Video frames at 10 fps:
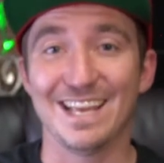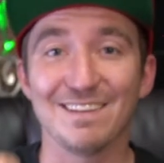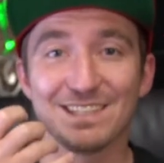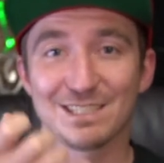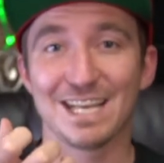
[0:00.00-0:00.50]
they
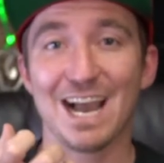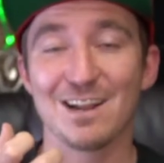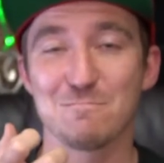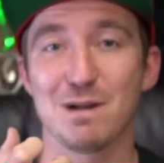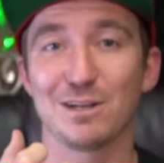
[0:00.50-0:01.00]
have this guy
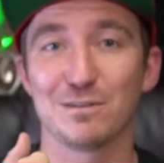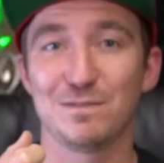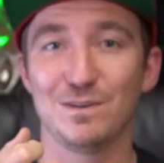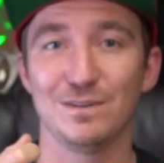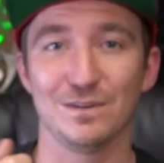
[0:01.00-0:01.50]
on a
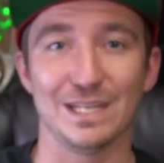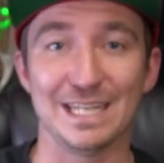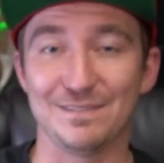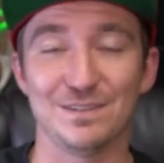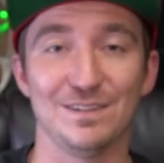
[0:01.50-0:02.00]
microphone,
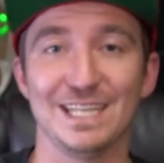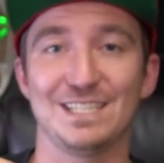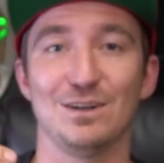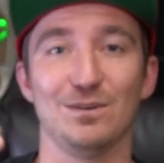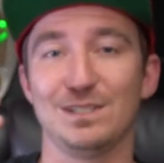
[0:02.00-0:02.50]
and if you
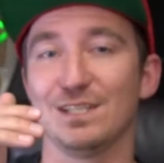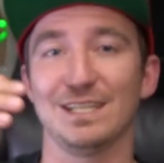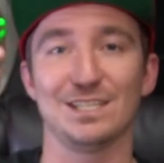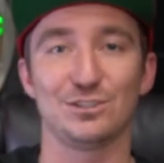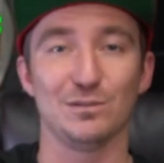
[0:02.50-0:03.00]
like go to
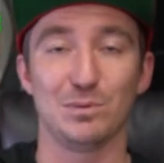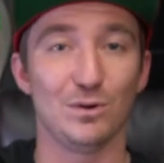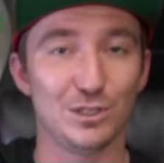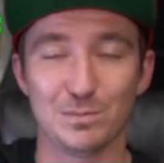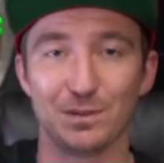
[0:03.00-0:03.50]
like a certain
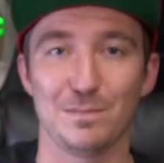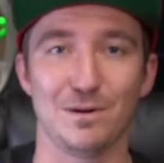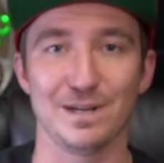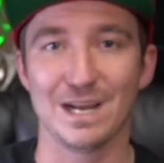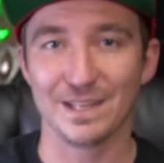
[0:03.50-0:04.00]
pole, you don't put the
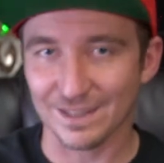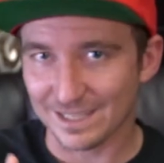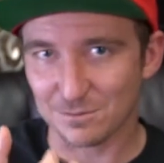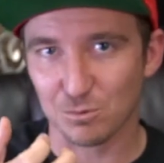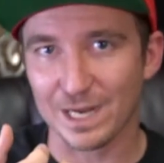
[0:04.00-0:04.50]
bar down. They
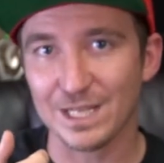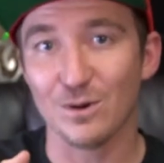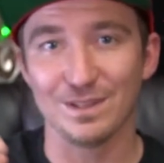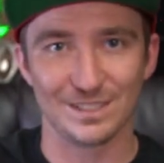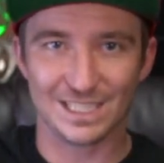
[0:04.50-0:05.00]
like
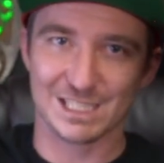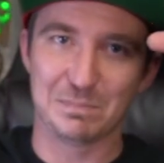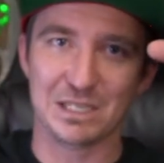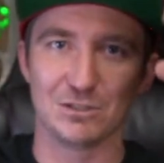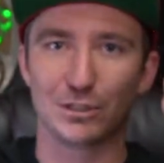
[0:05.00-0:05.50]
radio, and there's like
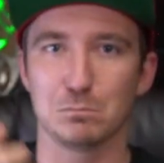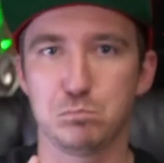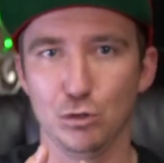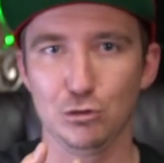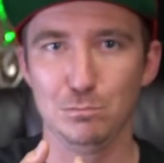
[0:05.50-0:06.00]
speaker that's like,
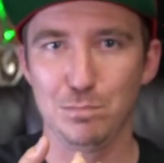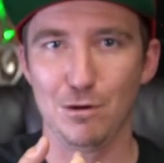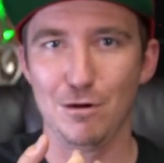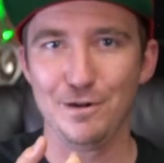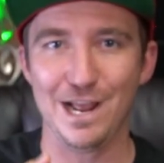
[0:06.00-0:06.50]
put the
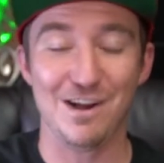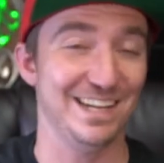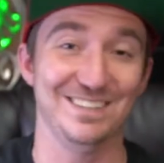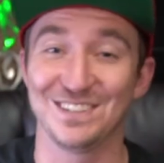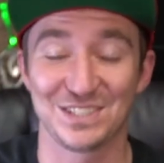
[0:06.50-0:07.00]
bar
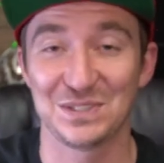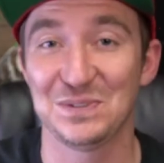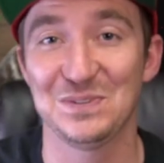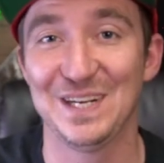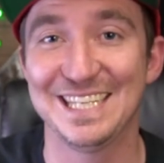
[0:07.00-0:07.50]
down. It was
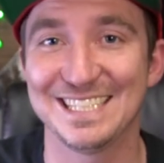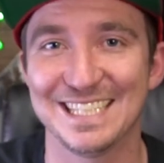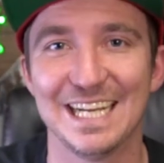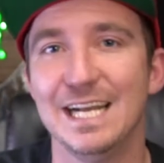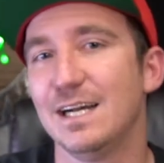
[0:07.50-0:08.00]

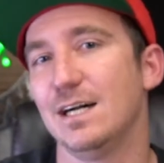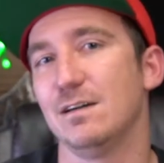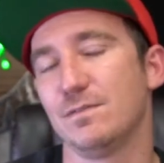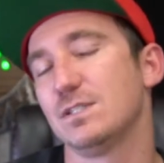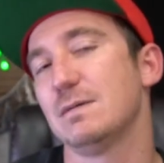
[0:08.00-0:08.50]
crazy.
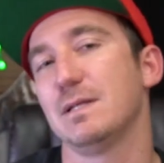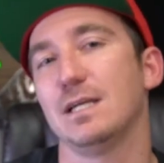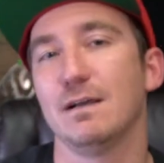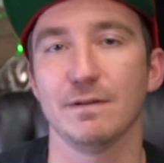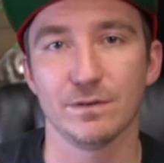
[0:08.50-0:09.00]
First time
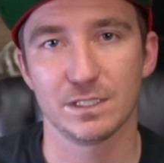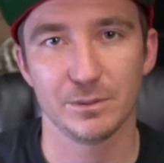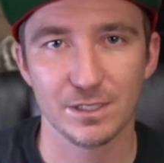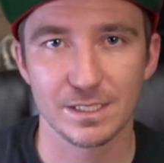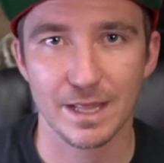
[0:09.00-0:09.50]
that I've ever
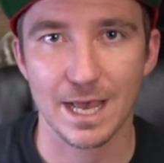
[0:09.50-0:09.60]
experienced